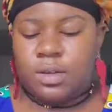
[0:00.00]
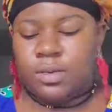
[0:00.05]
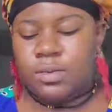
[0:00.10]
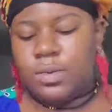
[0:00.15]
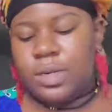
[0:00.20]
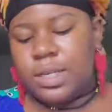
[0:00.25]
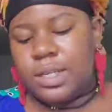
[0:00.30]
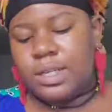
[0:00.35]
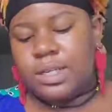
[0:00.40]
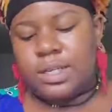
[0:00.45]

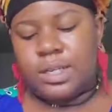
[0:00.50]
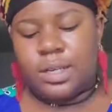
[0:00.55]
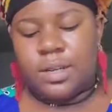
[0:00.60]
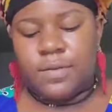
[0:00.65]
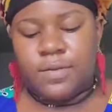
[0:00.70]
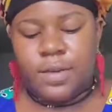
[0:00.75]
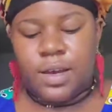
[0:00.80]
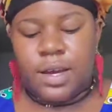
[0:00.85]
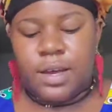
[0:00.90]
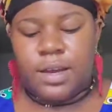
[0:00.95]
What does
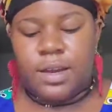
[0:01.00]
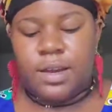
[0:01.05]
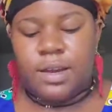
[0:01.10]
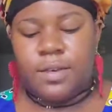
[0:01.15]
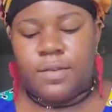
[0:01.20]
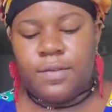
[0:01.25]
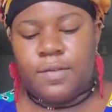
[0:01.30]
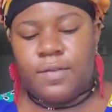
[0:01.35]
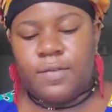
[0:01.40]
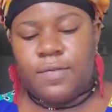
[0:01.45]
divine
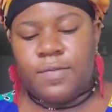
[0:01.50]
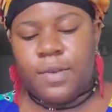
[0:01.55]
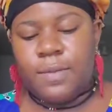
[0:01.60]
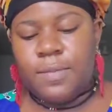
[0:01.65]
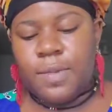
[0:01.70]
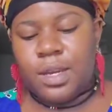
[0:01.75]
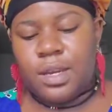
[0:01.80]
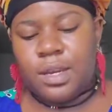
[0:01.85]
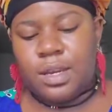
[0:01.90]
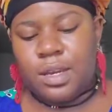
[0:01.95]

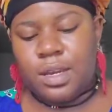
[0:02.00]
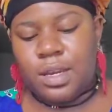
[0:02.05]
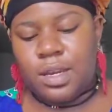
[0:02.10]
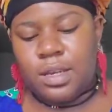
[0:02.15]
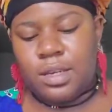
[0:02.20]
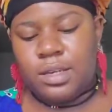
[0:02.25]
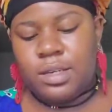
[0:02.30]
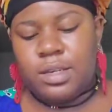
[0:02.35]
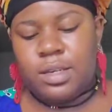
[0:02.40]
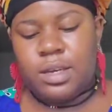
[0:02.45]
feminine
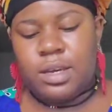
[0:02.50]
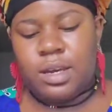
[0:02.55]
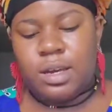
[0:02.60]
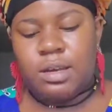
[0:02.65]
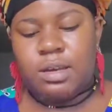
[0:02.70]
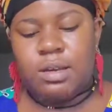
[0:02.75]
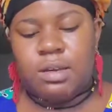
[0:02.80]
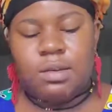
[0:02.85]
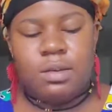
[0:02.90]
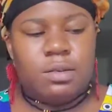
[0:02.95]
need to
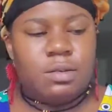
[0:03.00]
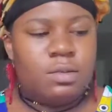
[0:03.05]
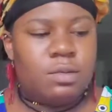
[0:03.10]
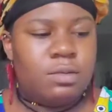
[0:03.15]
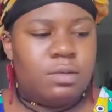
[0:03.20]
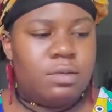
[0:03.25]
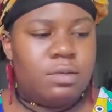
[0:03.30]
know?